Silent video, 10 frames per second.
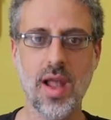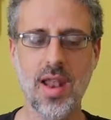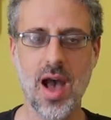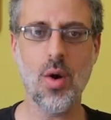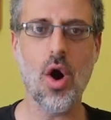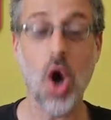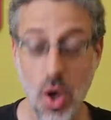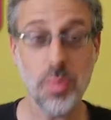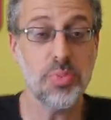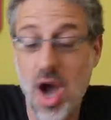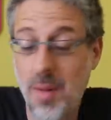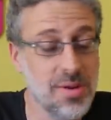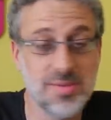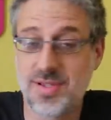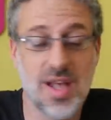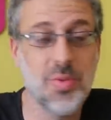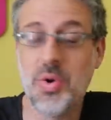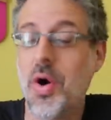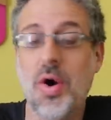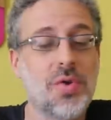and now all the problems that
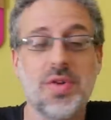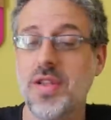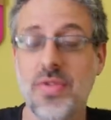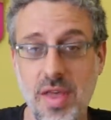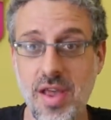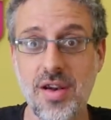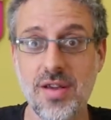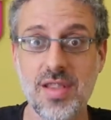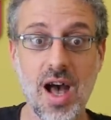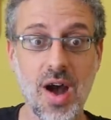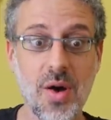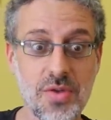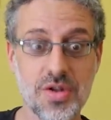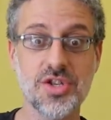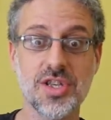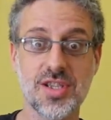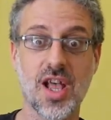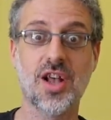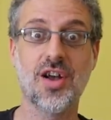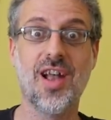were already there, now they're just
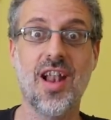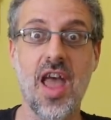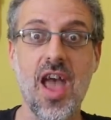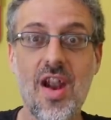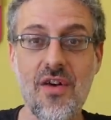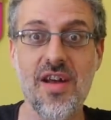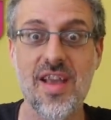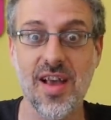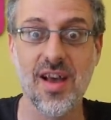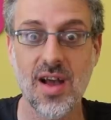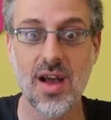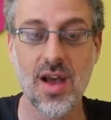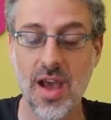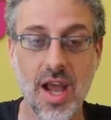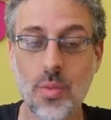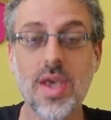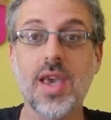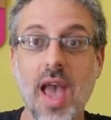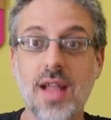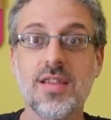like glaring and we
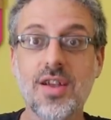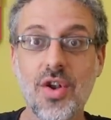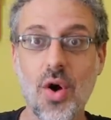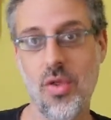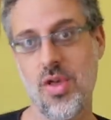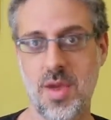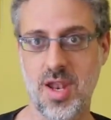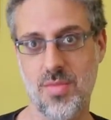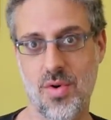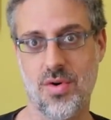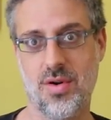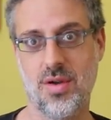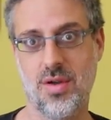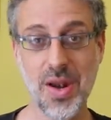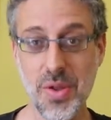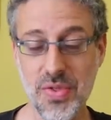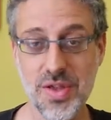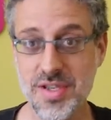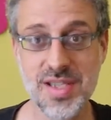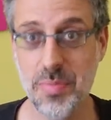can't ignore them anymore. I don't
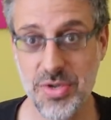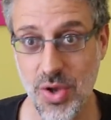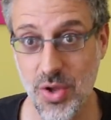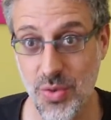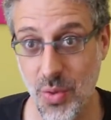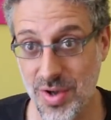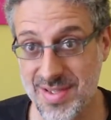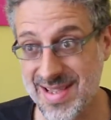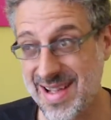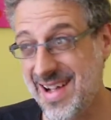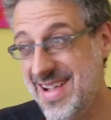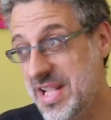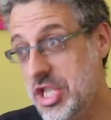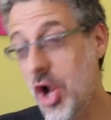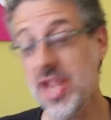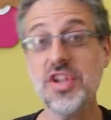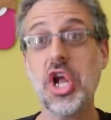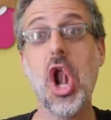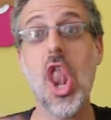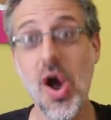think this episode was not
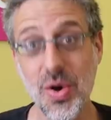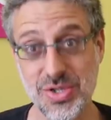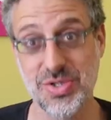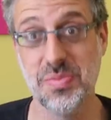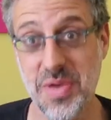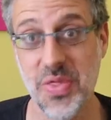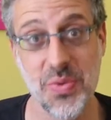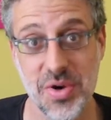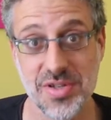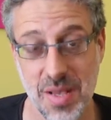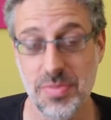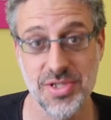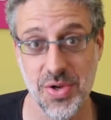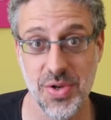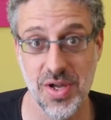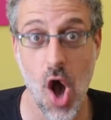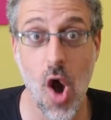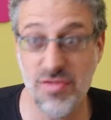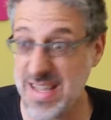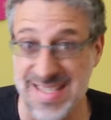even close to be the worst episode
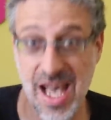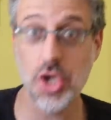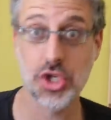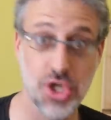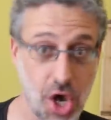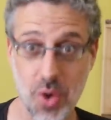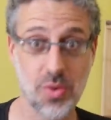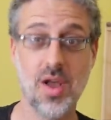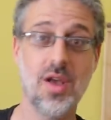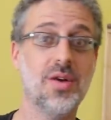of the entire show,